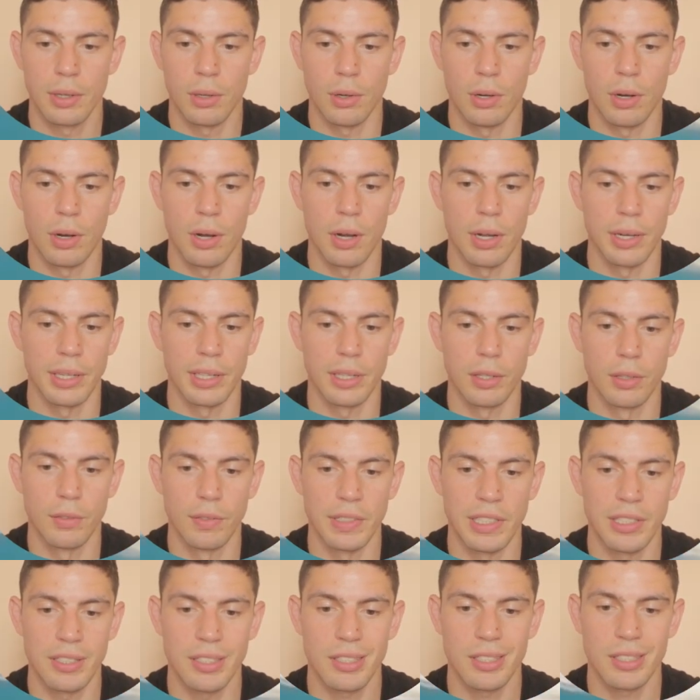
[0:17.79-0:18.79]
Oh, and a
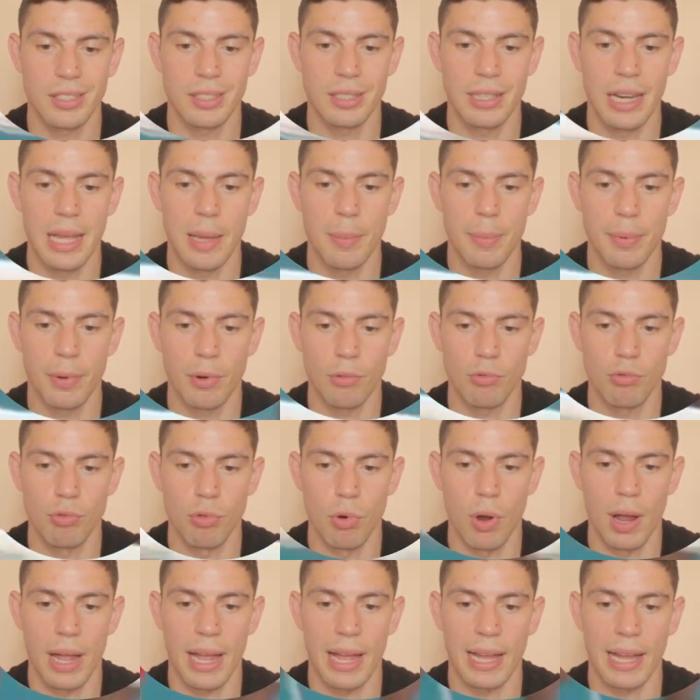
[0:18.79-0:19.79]
lovely slip
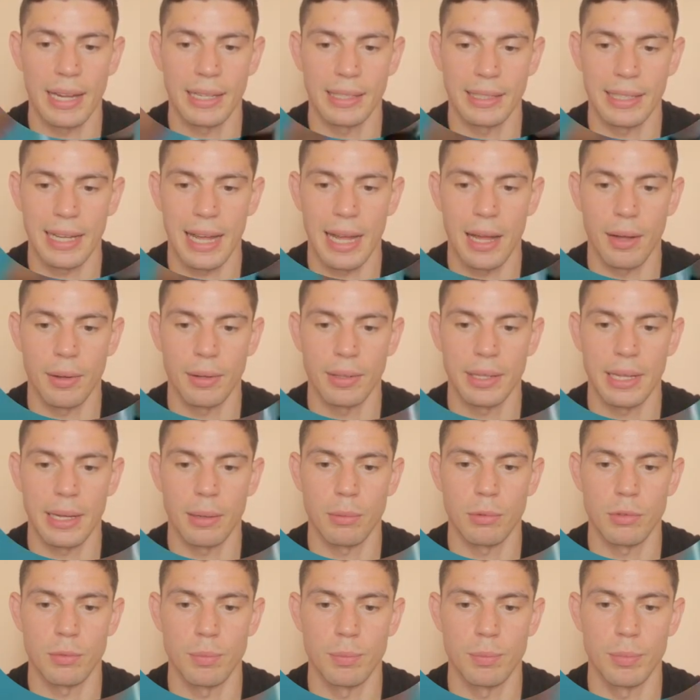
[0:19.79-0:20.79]
right hand counter.
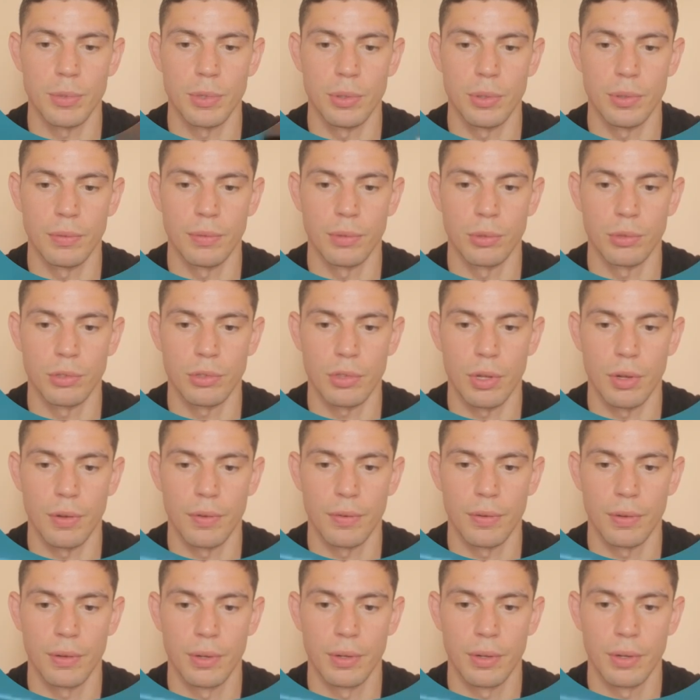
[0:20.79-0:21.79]
That was beautiful
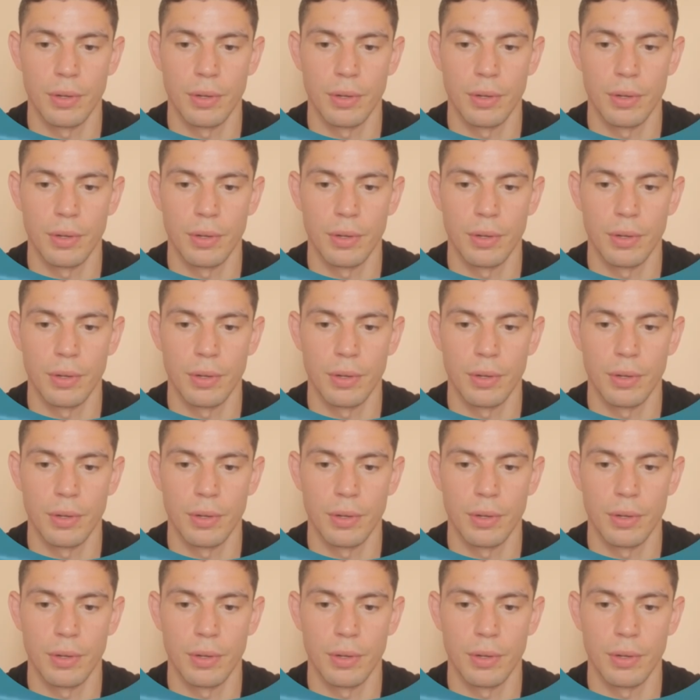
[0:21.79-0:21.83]
stuff.